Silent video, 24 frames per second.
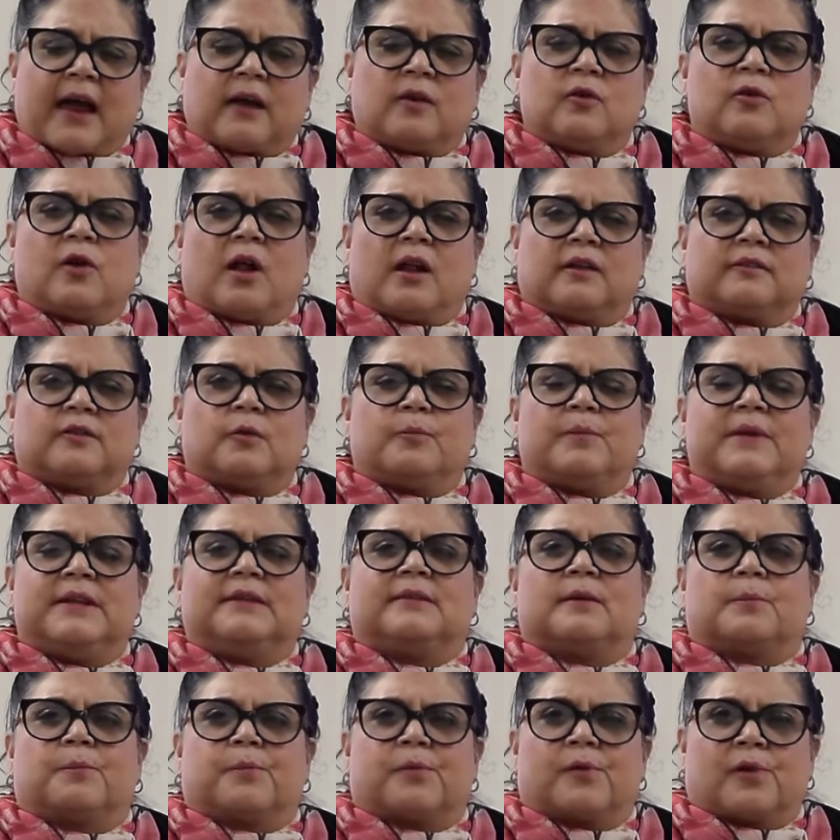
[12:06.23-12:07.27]
could also be
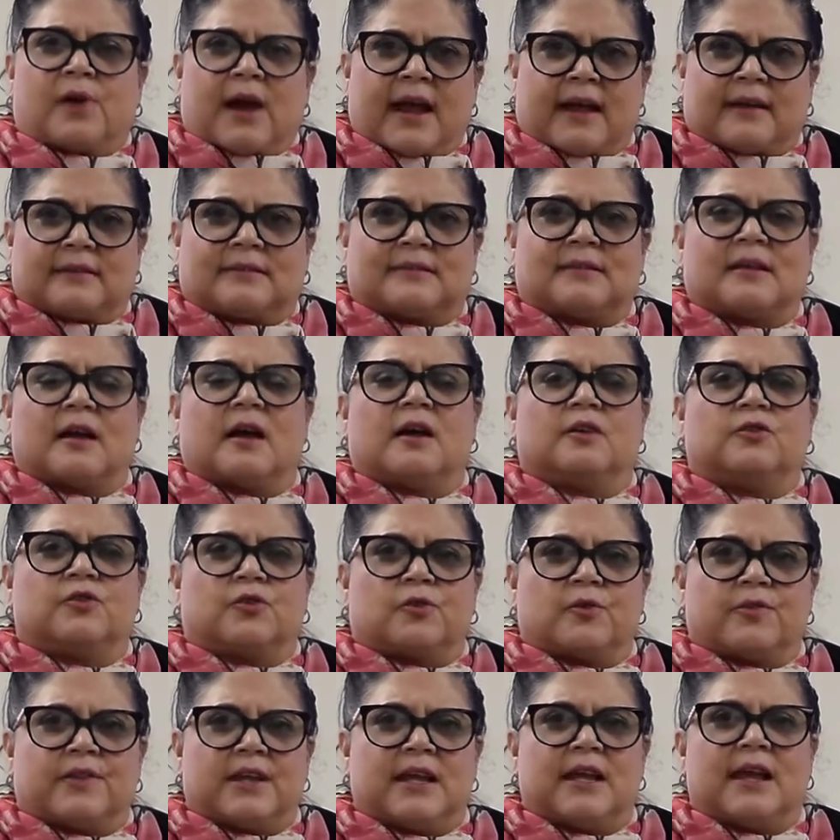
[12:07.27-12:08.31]
suppressed
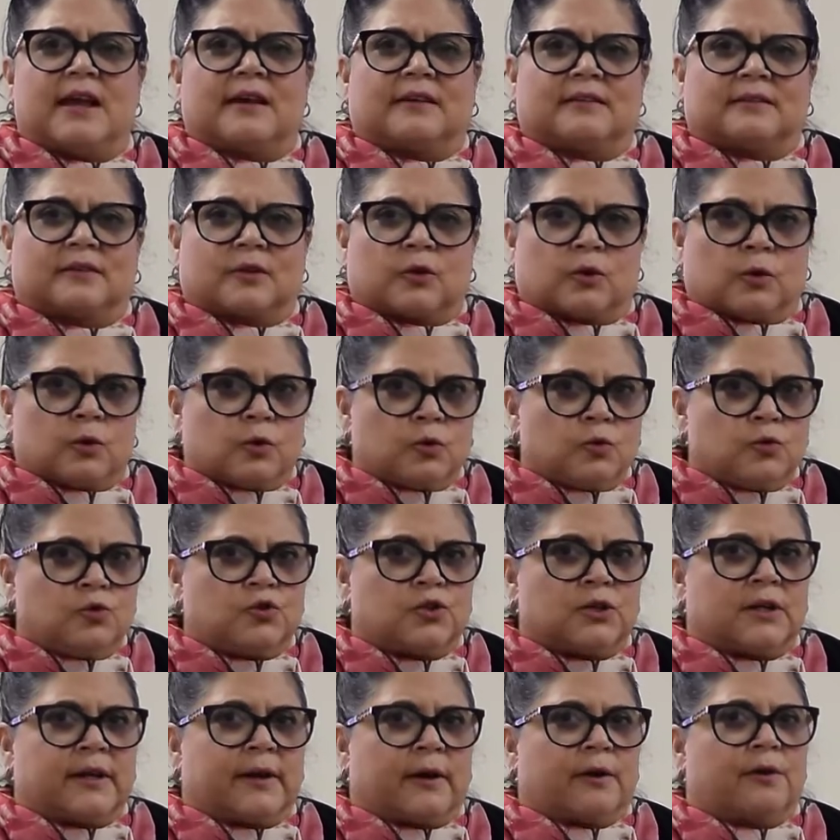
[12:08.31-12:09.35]
under the
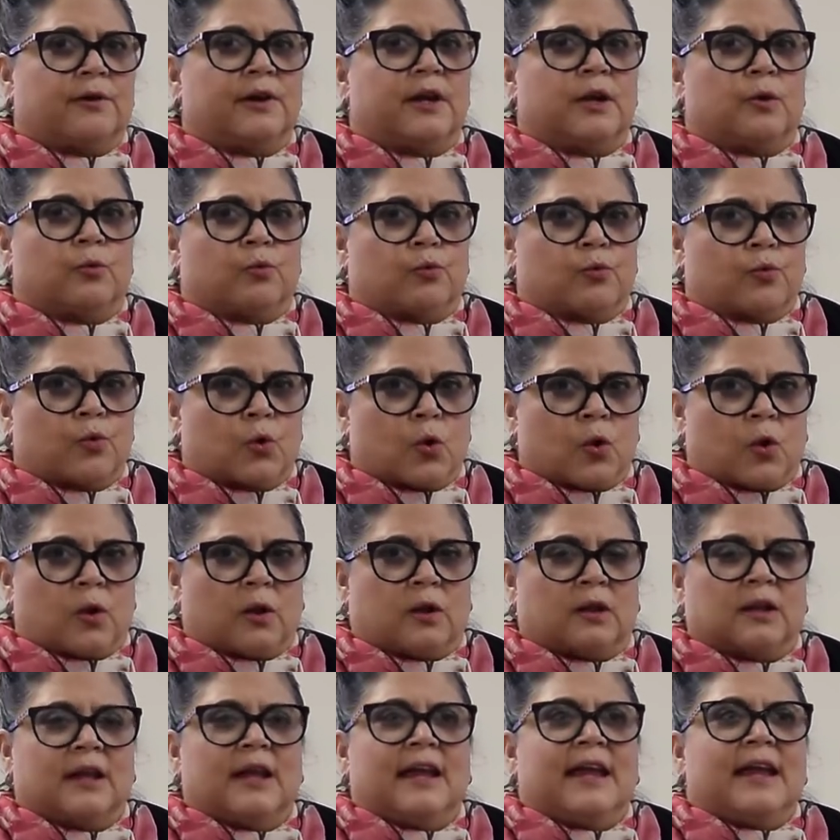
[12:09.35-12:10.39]
exclusionary
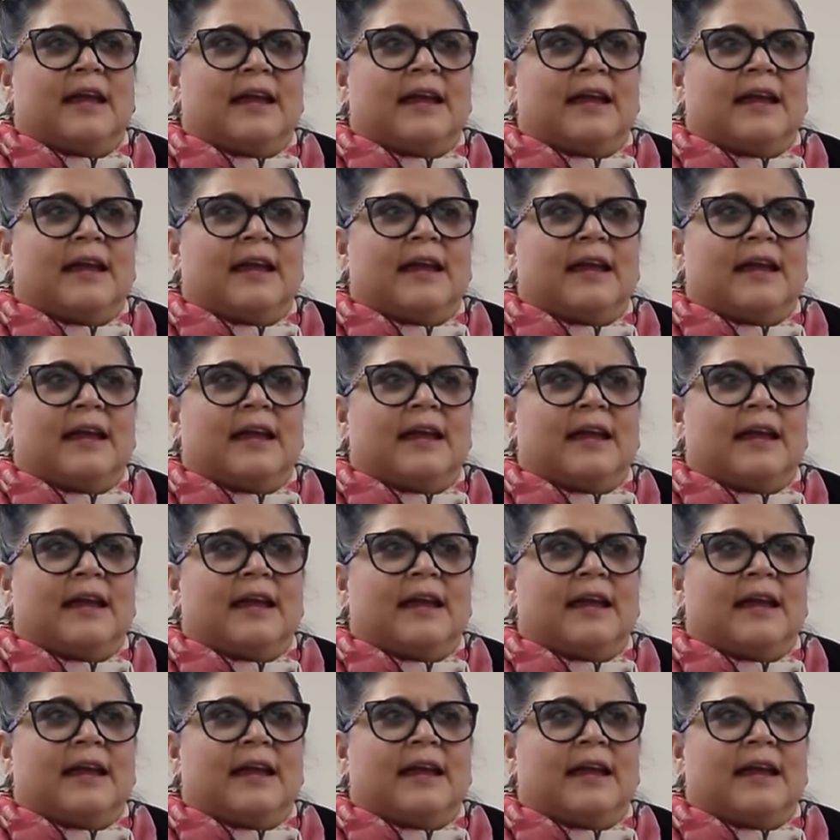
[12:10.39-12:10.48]
rule.